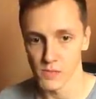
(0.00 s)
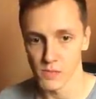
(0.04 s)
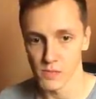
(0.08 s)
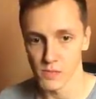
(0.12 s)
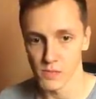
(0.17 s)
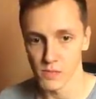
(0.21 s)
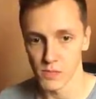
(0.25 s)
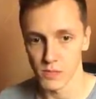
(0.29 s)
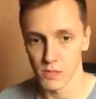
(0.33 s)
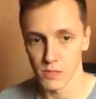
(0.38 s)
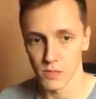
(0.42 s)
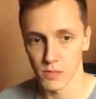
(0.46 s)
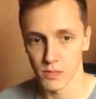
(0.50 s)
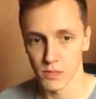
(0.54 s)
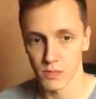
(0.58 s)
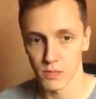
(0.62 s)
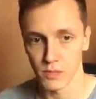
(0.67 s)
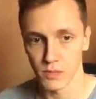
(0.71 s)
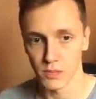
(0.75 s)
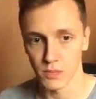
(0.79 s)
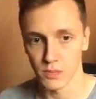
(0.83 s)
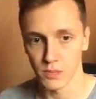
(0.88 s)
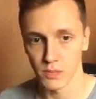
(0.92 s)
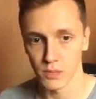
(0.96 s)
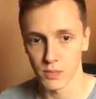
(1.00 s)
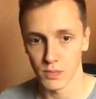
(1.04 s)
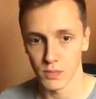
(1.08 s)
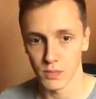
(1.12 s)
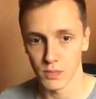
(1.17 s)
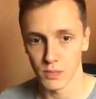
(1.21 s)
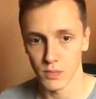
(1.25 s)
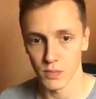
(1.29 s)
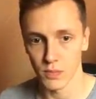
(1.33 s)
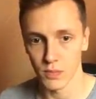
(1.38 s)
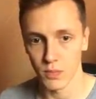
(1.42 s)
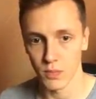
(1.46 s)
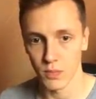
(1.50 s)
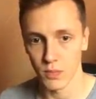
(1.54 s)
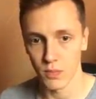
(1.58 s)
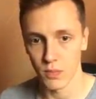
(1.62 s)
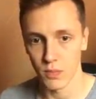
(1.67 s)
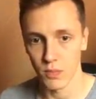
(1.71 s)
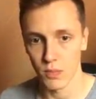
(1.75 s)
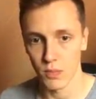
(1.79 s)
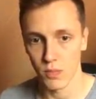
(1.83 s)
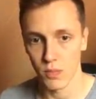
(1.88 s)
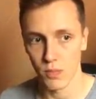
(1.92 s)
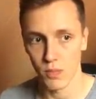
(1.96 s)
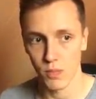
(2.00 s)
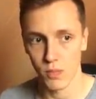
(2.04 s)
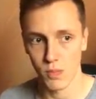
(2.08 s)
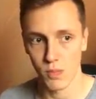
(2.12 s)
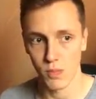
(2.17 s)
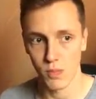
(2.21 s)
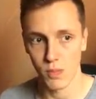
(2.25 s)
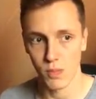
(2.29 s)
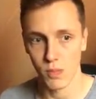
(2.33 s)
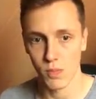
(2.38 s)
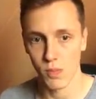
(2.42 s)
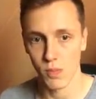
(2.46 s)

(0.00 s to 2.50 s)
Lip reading: (silence)